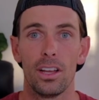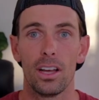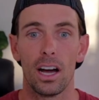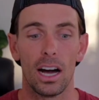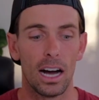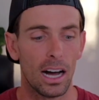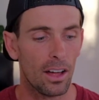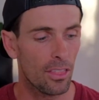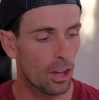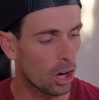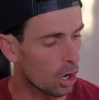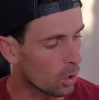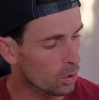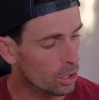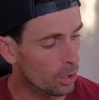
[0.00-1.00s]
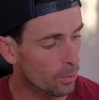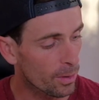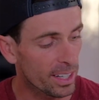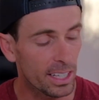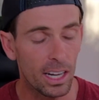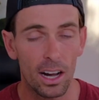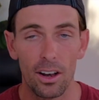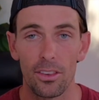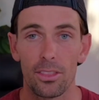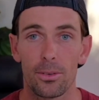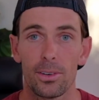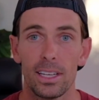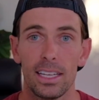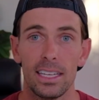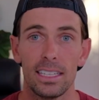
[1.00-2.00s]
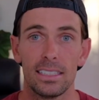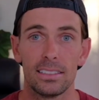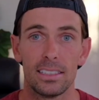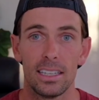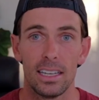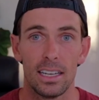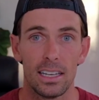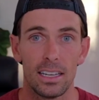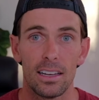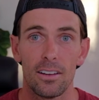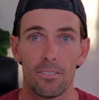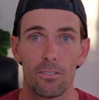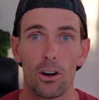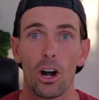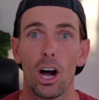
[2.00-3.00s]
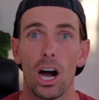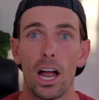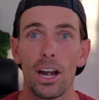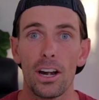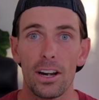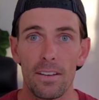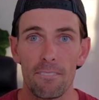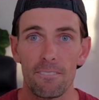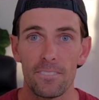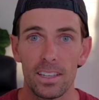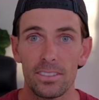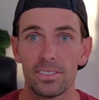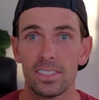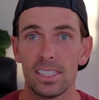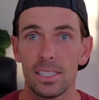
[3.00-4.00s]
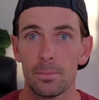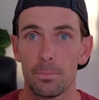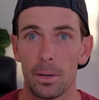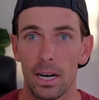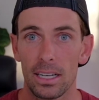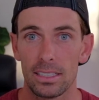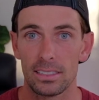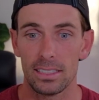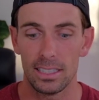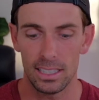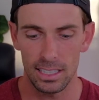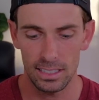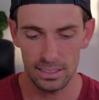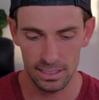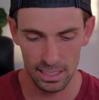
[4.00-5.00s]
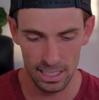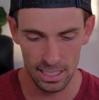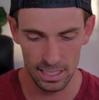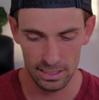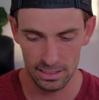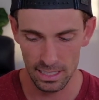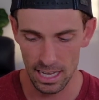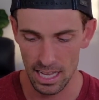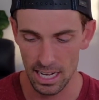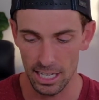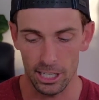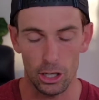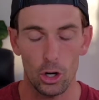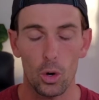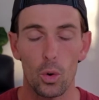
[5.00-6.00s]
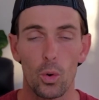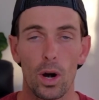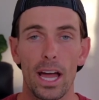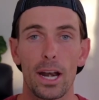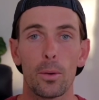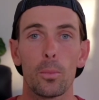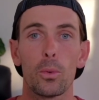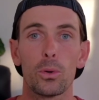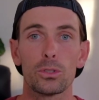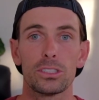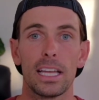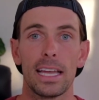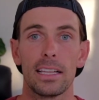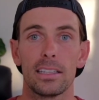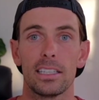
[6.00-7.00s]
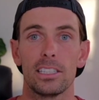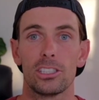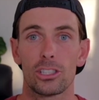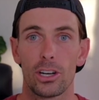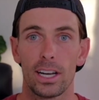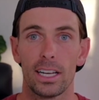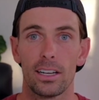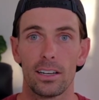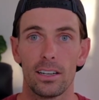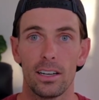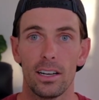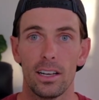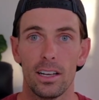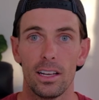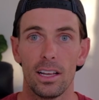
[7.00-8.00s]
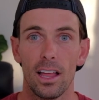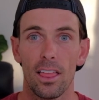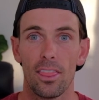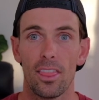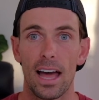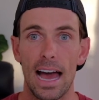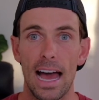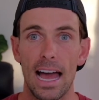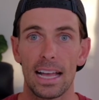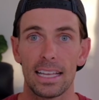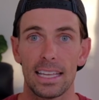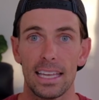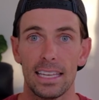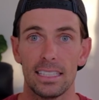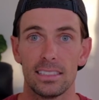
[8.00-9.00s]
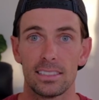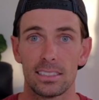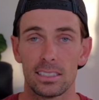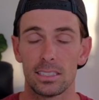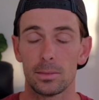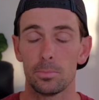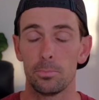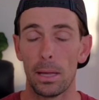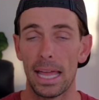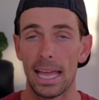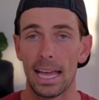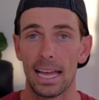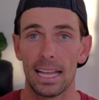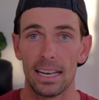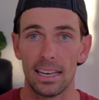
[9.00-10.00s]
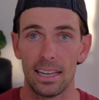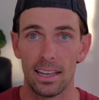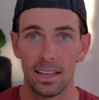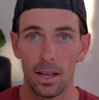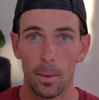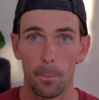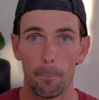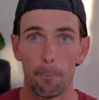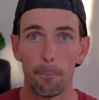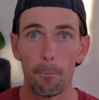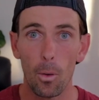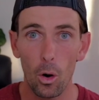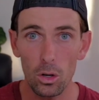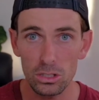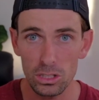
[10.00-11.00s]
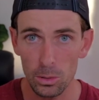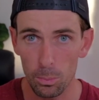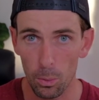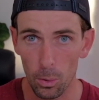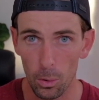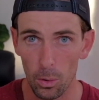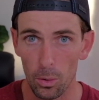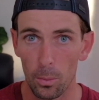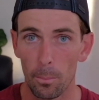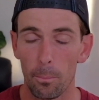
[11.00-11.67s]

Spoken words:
the Hoka Rincon 3 is, for 115 bucks, this is an incredible daily trainer that can span multiple